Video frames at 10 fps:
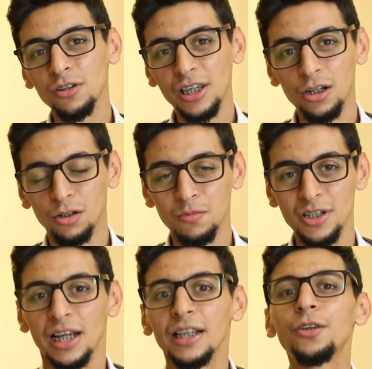Turkey Homes.
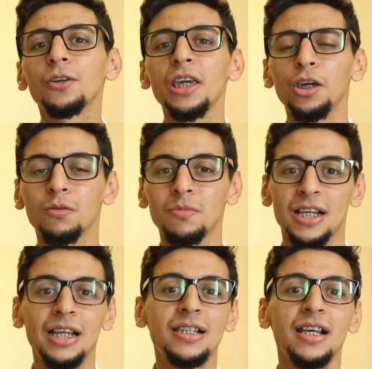Turkey Homes
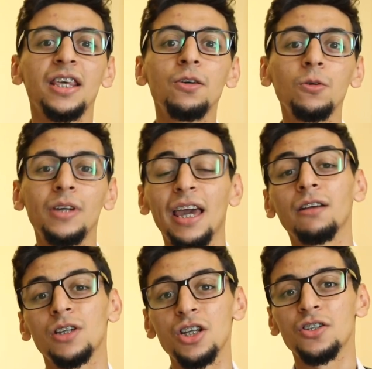is a
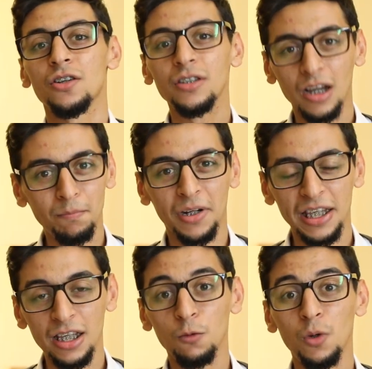UK registered
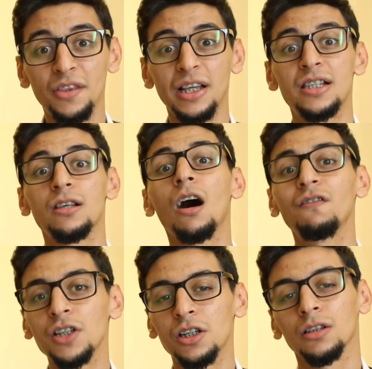company with its
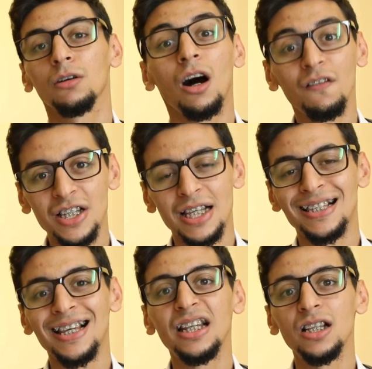official
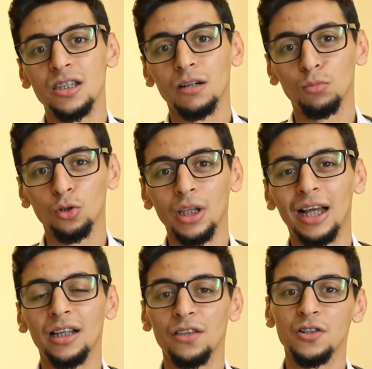offices in Istanbul
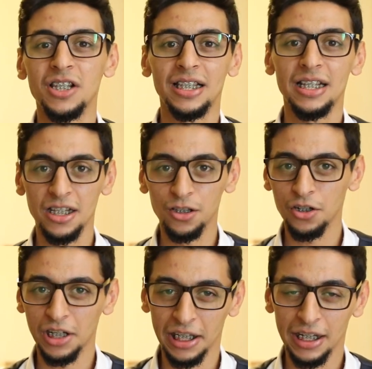and other cities in
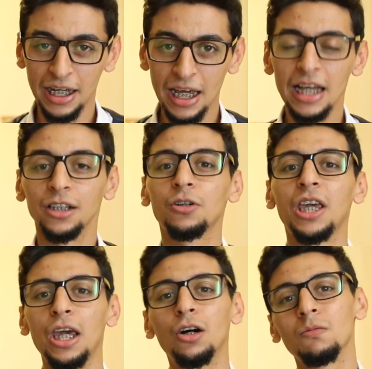Turkey.
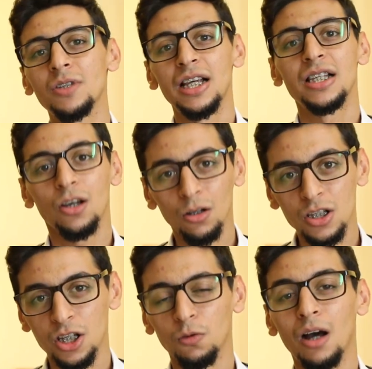Turkey Homes is
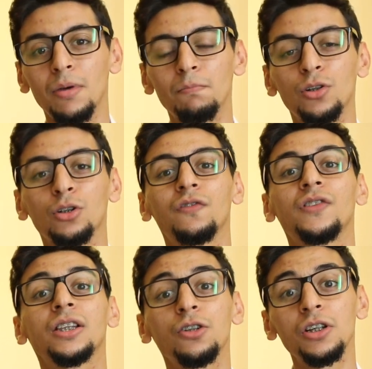also a member of
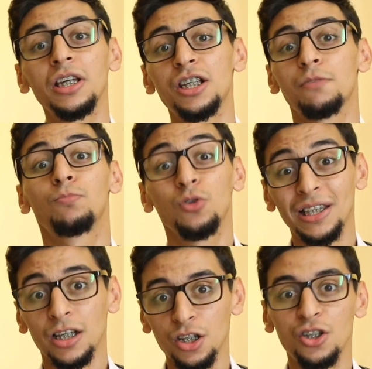the
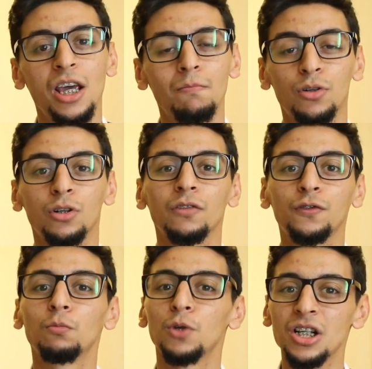Turkish-British Chamber of
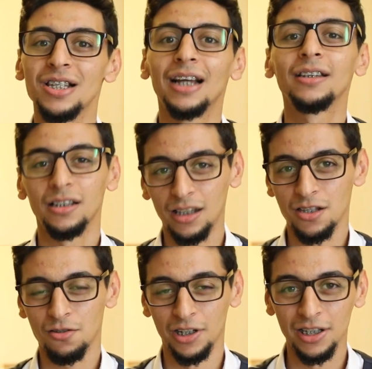Commerce and
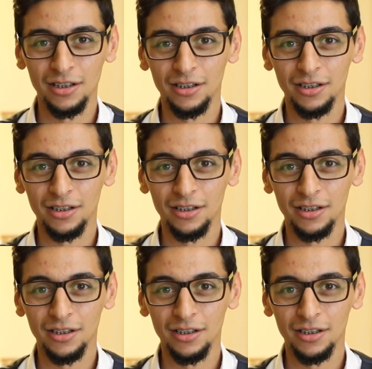Industry.